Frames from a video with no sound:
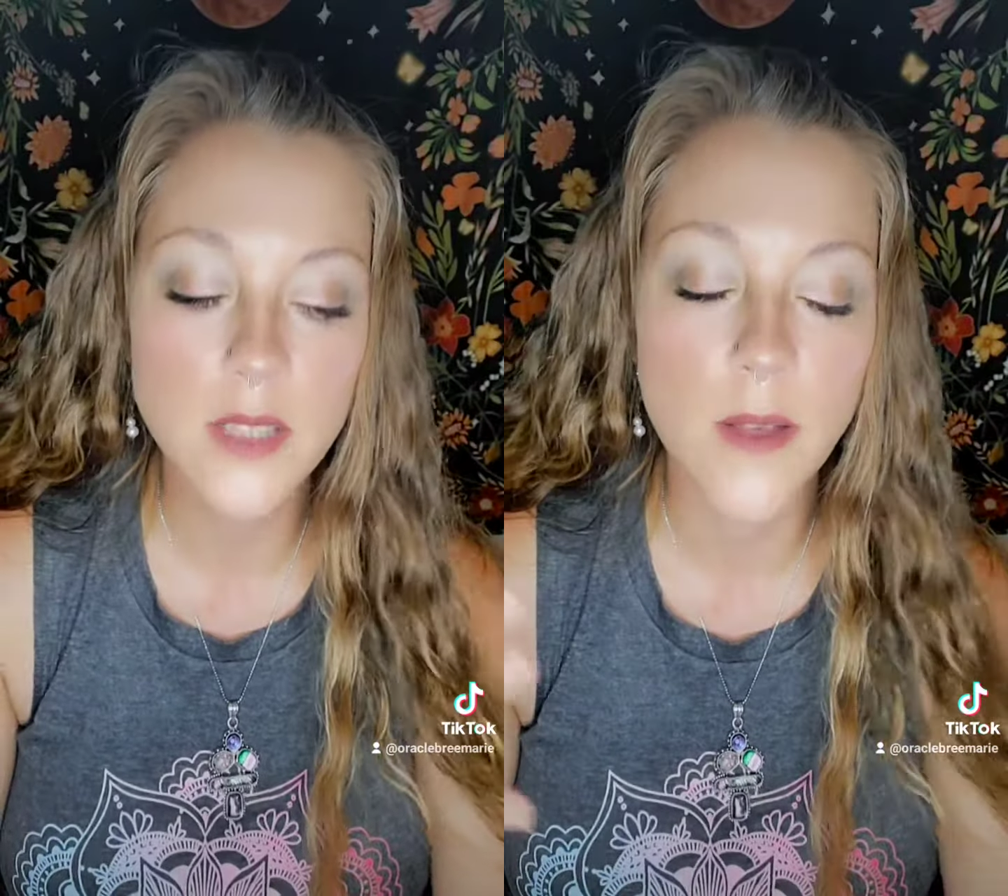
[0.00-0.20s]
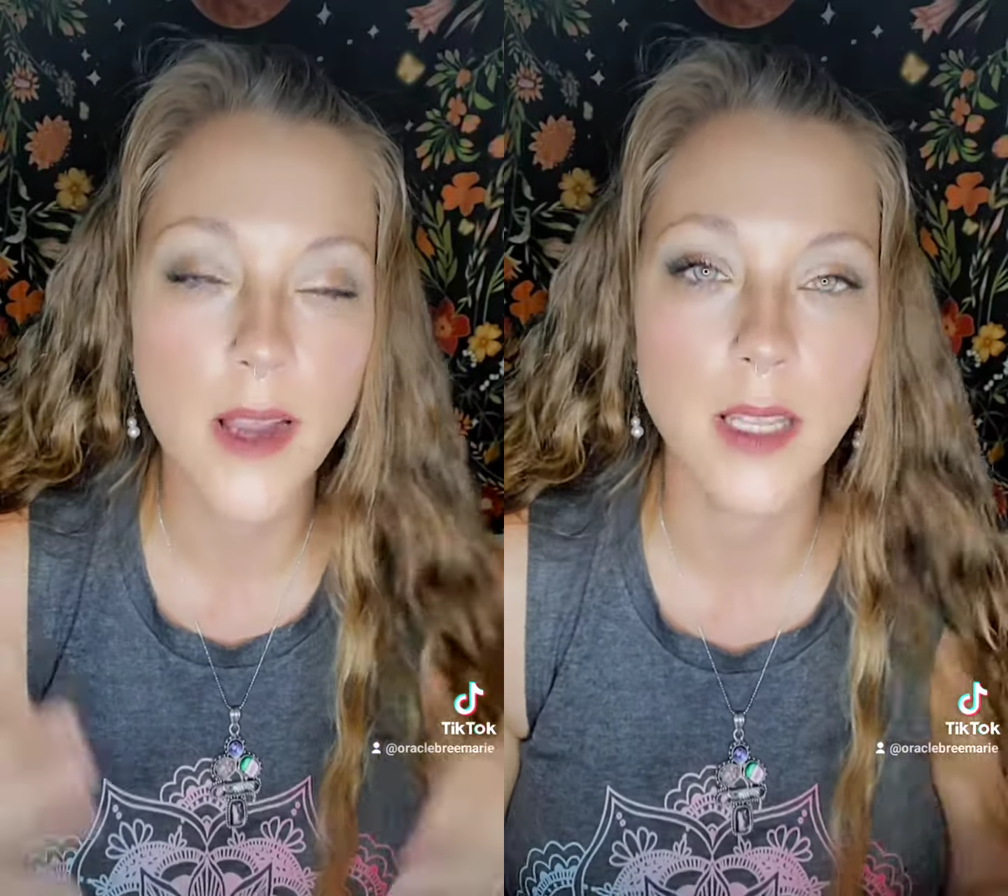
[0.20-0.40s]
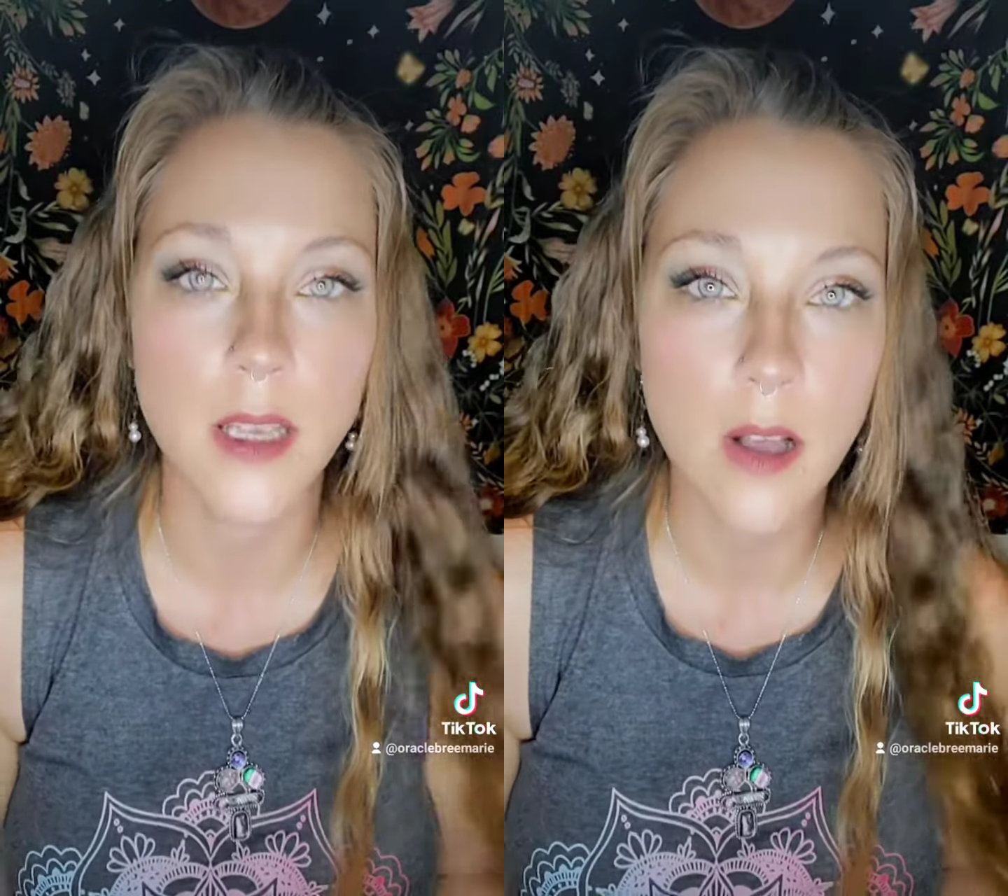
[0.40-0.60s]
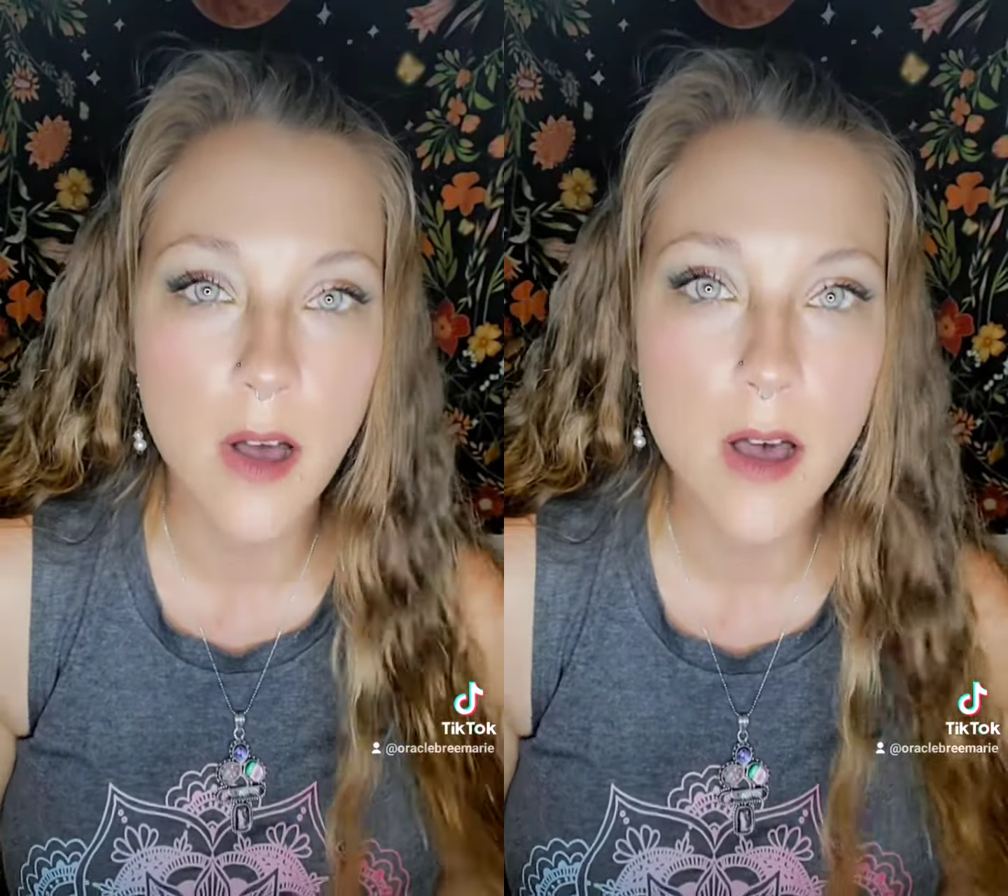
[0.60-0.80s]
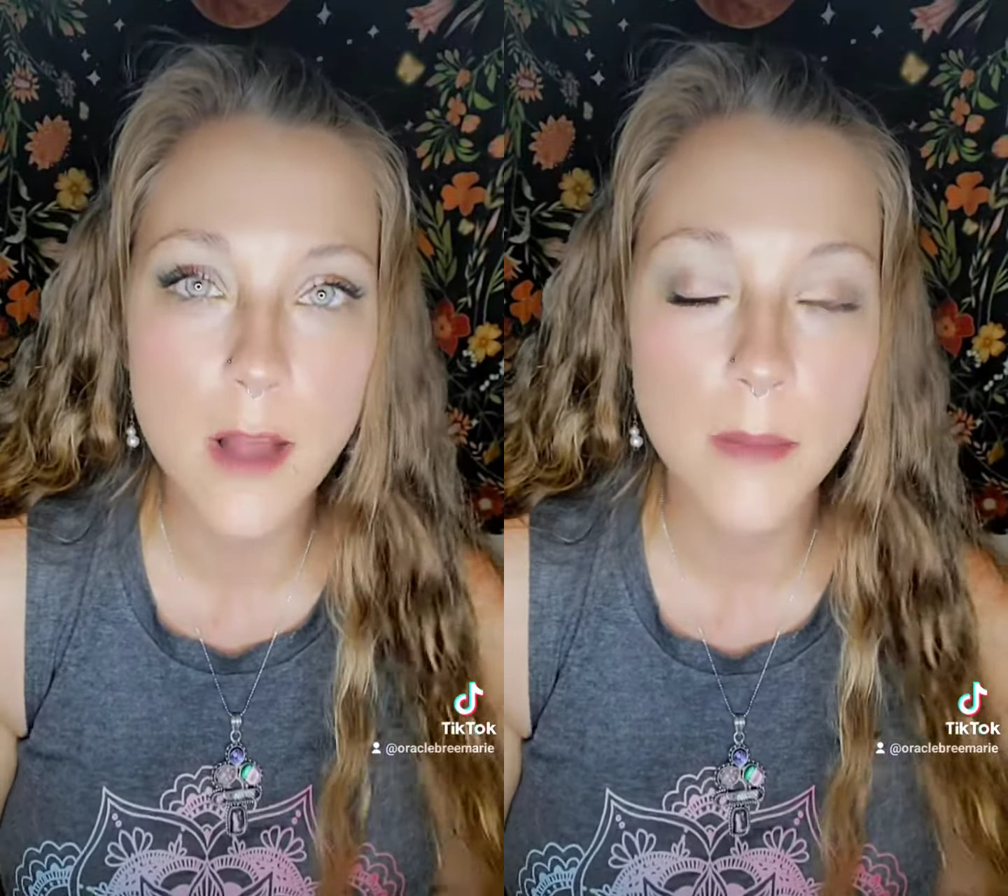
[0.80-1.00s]
find the
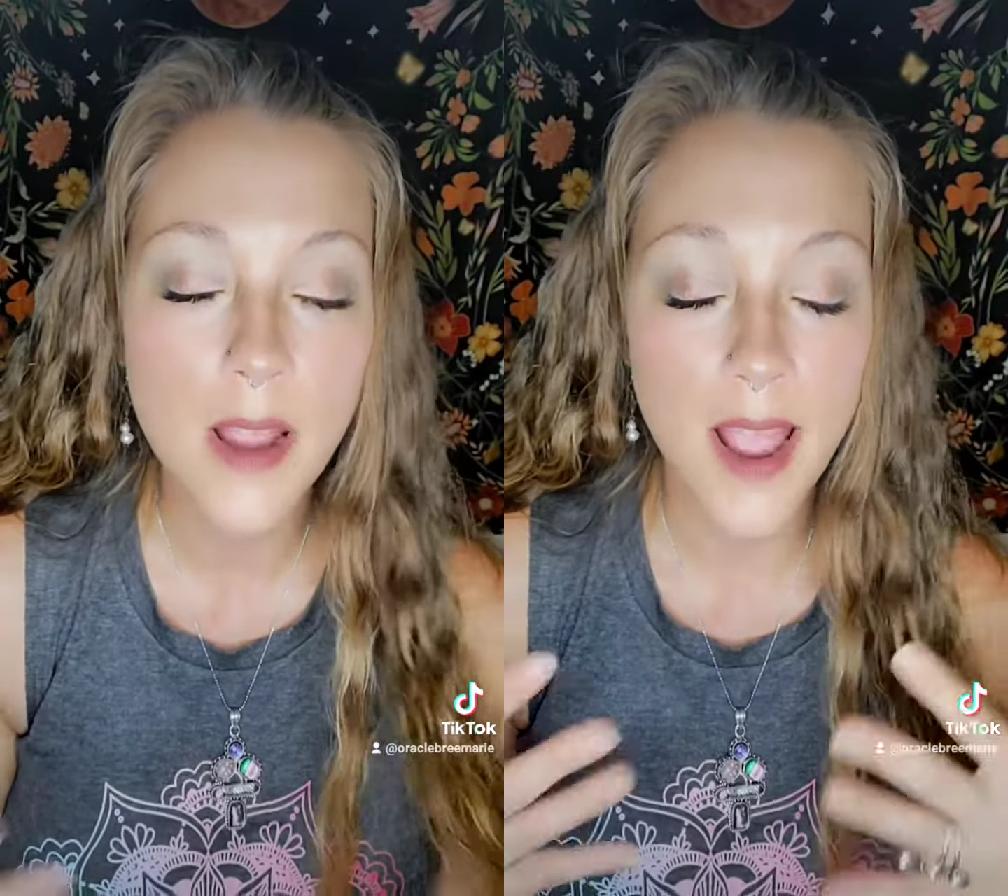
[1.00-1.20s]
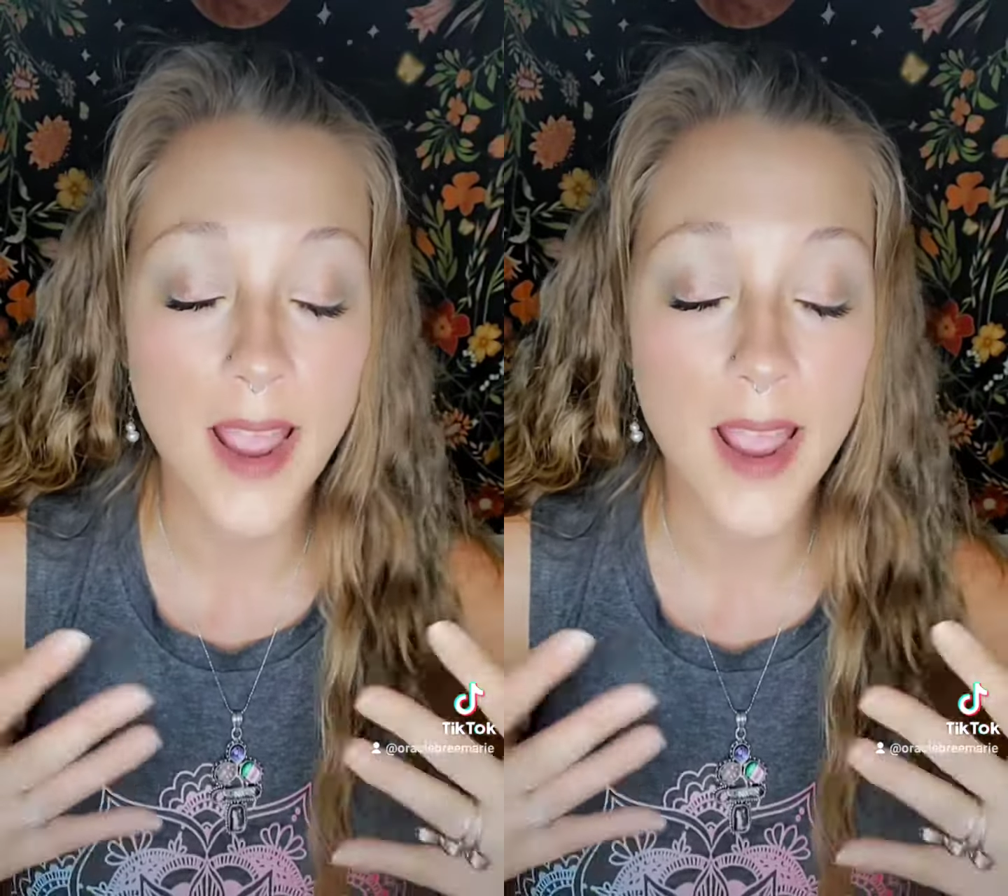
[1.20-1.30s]
calm